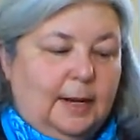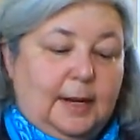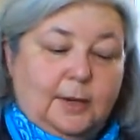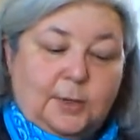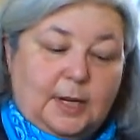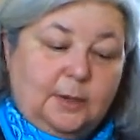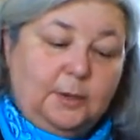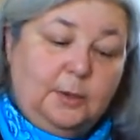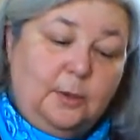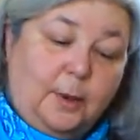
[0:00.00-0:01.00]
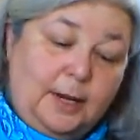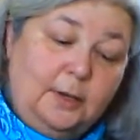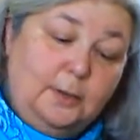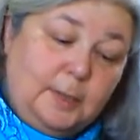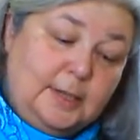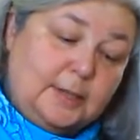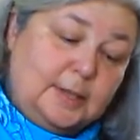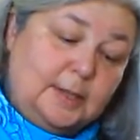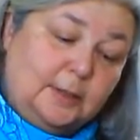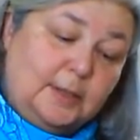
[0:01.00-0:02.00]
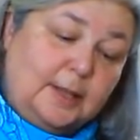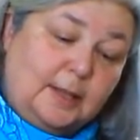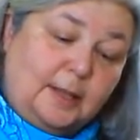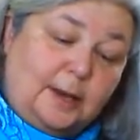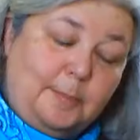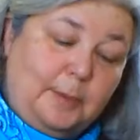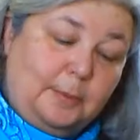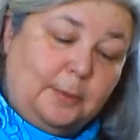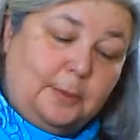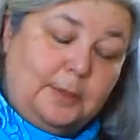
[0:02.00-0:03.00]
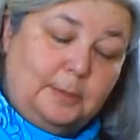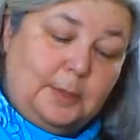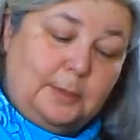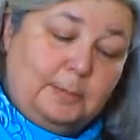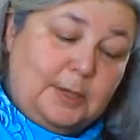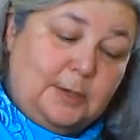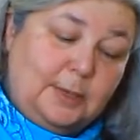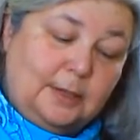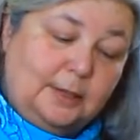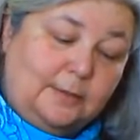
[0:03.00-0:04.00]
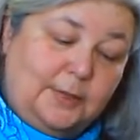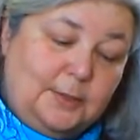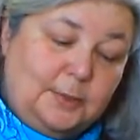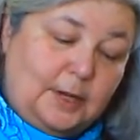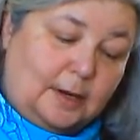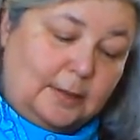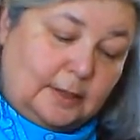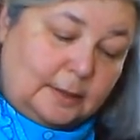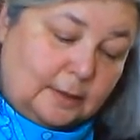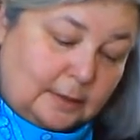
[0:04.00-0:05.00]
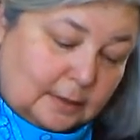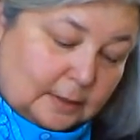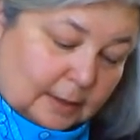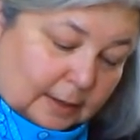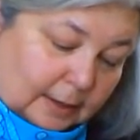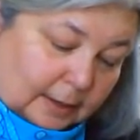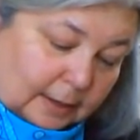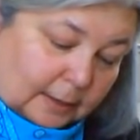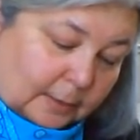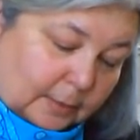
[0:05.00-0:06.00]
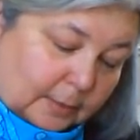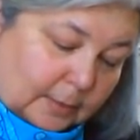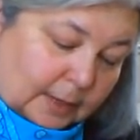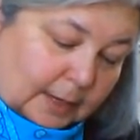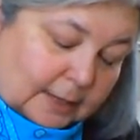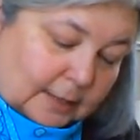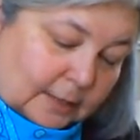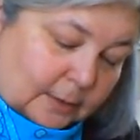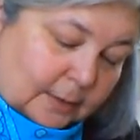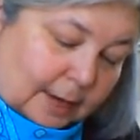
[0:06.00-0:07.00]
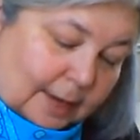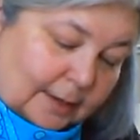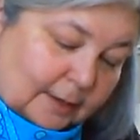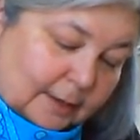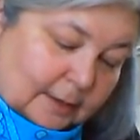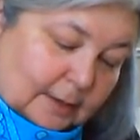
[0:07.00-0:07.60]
And I understand they're doing quite a good business. It looks like a lot of people are going to be doing a little victory gardening. We like to hear that.